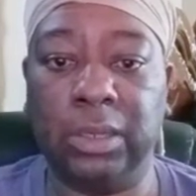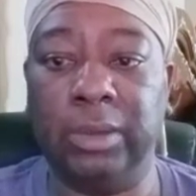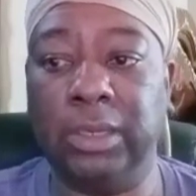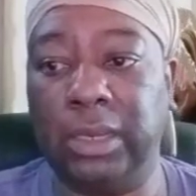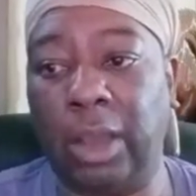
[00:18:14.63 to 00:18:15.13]

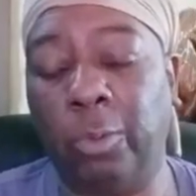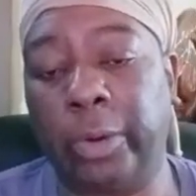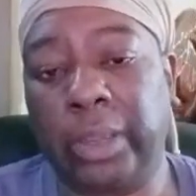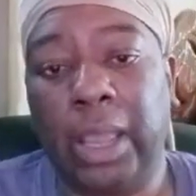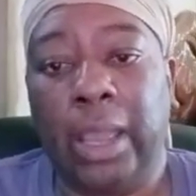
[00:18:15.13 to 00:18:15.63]
And then I
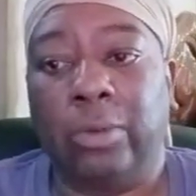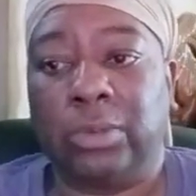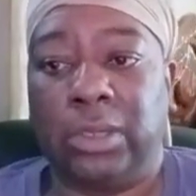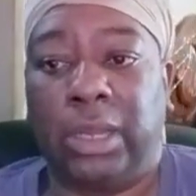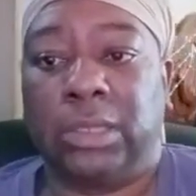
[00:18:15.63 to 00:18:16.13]
work
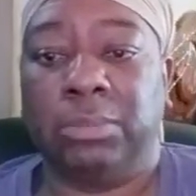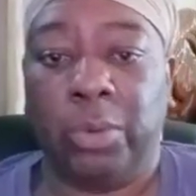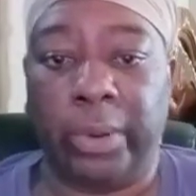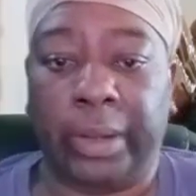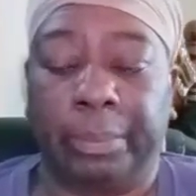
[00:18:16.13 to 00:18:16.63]
out the next
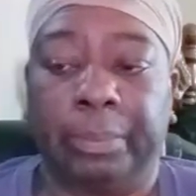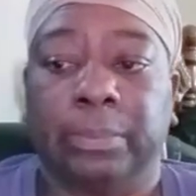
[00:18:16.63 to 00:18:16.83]
morning